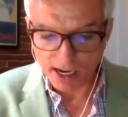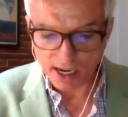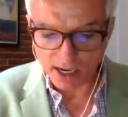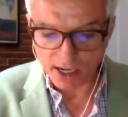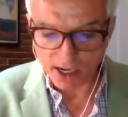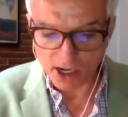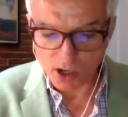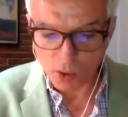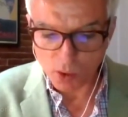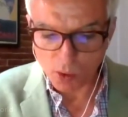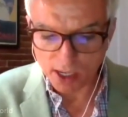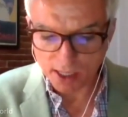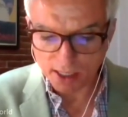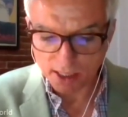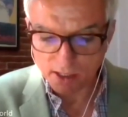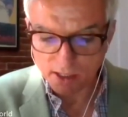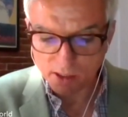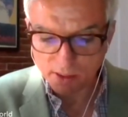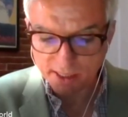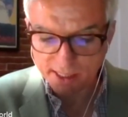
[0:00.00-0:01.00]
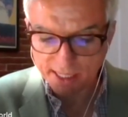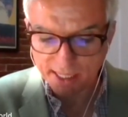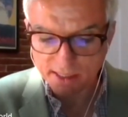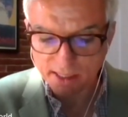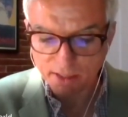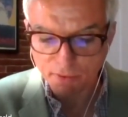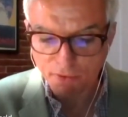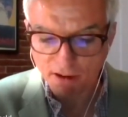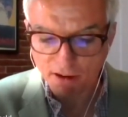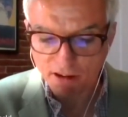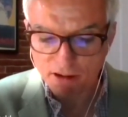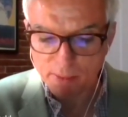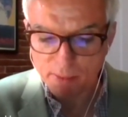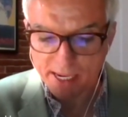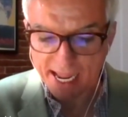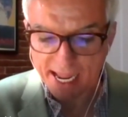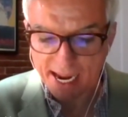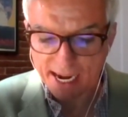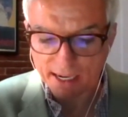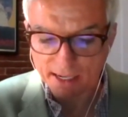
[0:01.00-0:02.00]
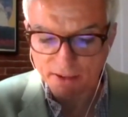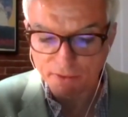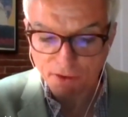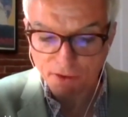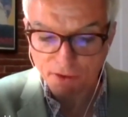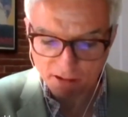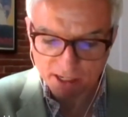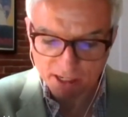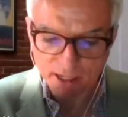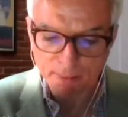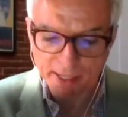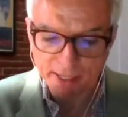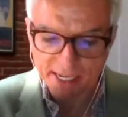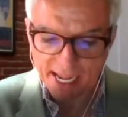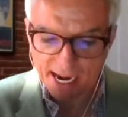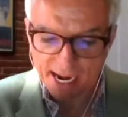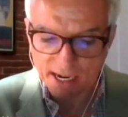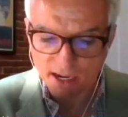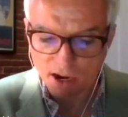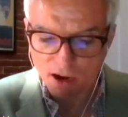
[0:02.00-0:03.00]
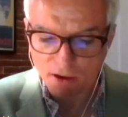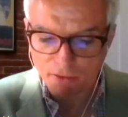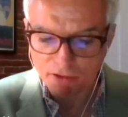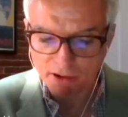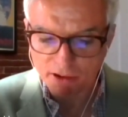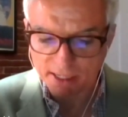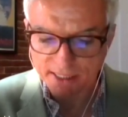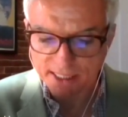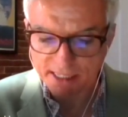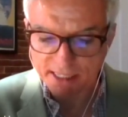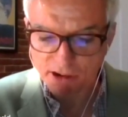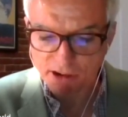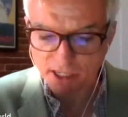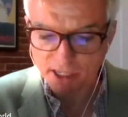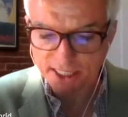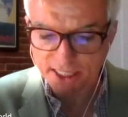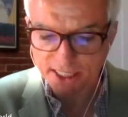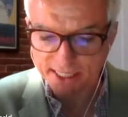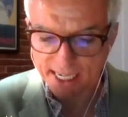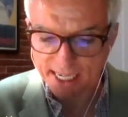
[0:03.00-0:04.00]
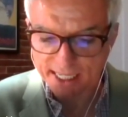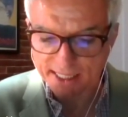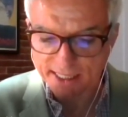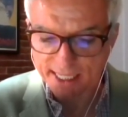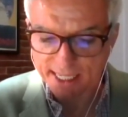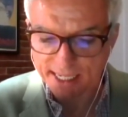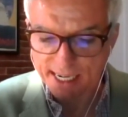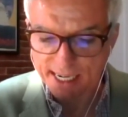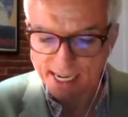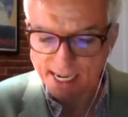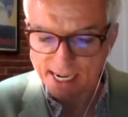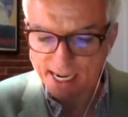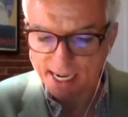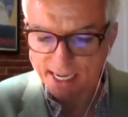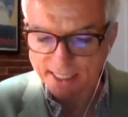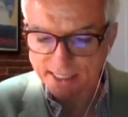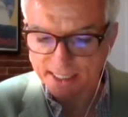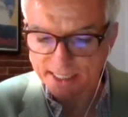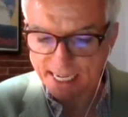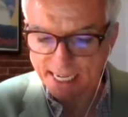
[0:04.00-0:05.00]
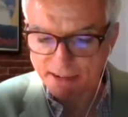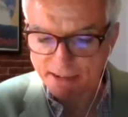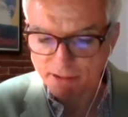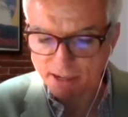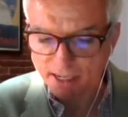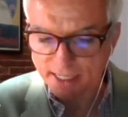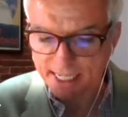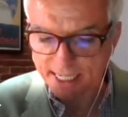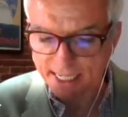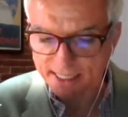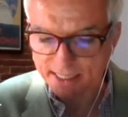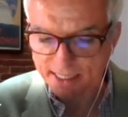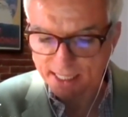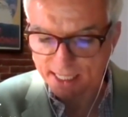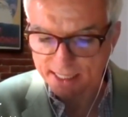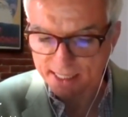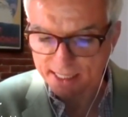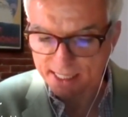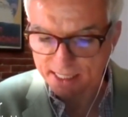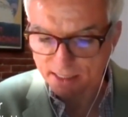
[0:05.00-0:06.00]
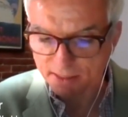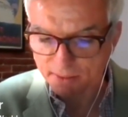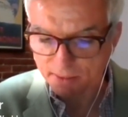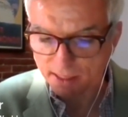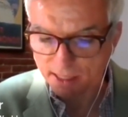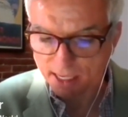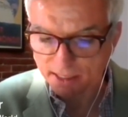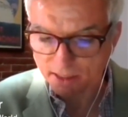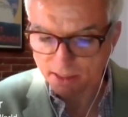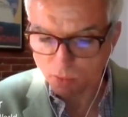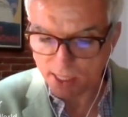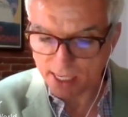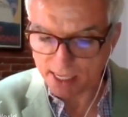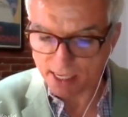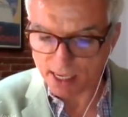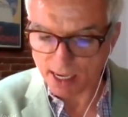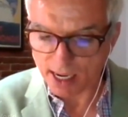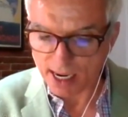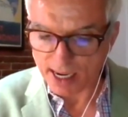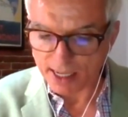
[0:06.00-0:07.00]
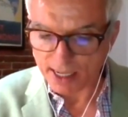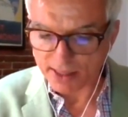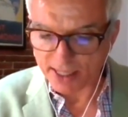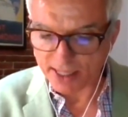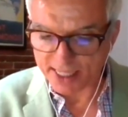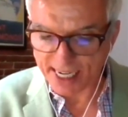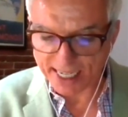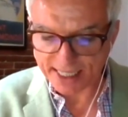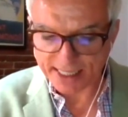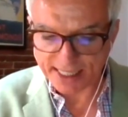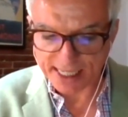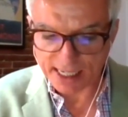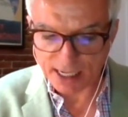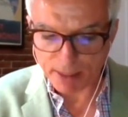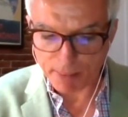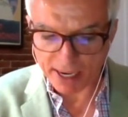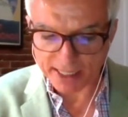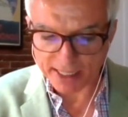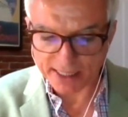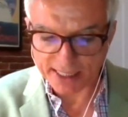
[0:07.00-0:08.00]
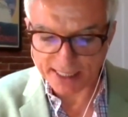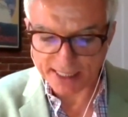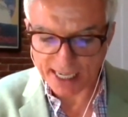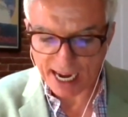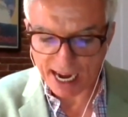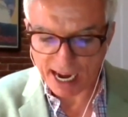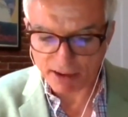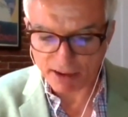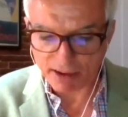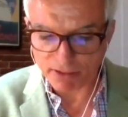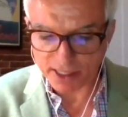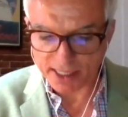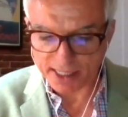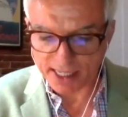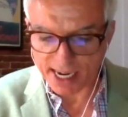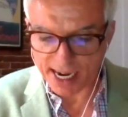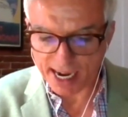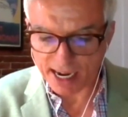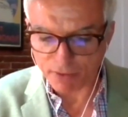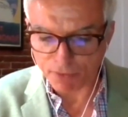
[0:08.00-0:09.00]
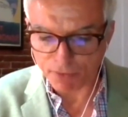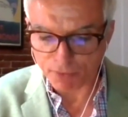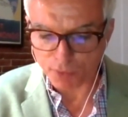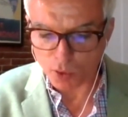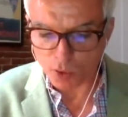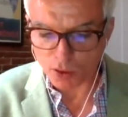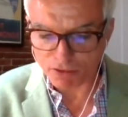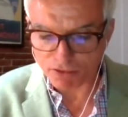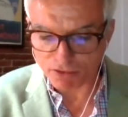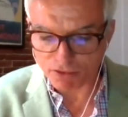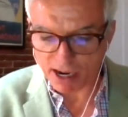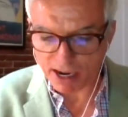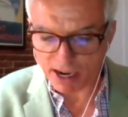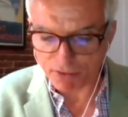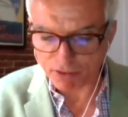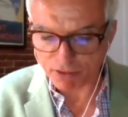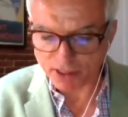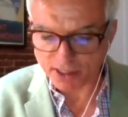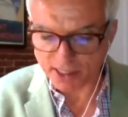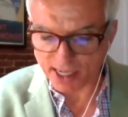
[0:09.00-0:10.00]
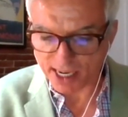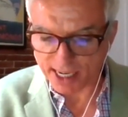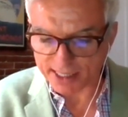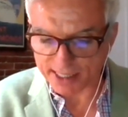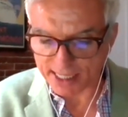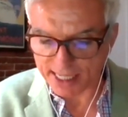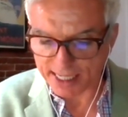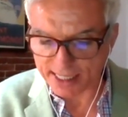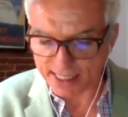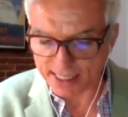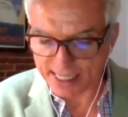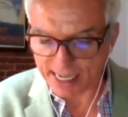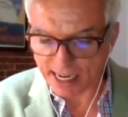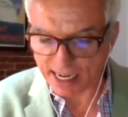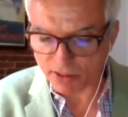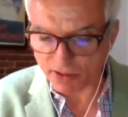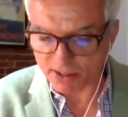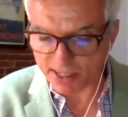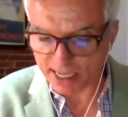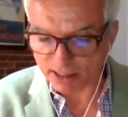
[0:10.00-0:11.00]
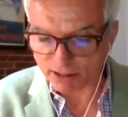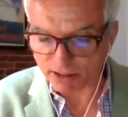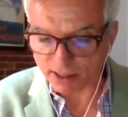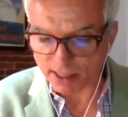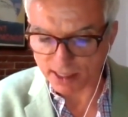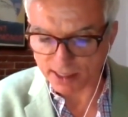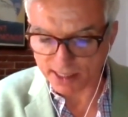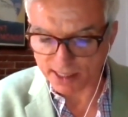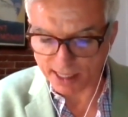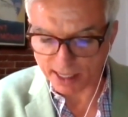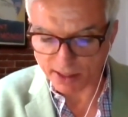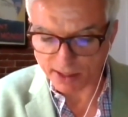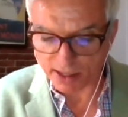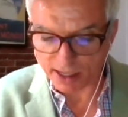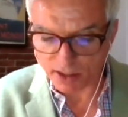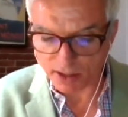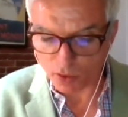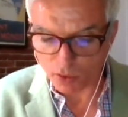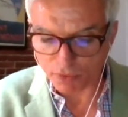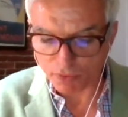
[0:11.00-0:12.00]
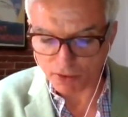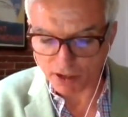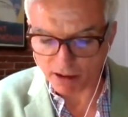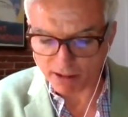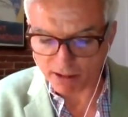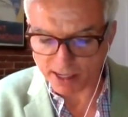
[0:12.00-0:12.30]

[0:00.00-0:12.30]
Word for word: uh, who, uh, who says that Florida began, Florida began offering serology testing at state-run test sites this last week. The testing capacity is 100 a day at four drive-through sites in South Central and Southern and Northern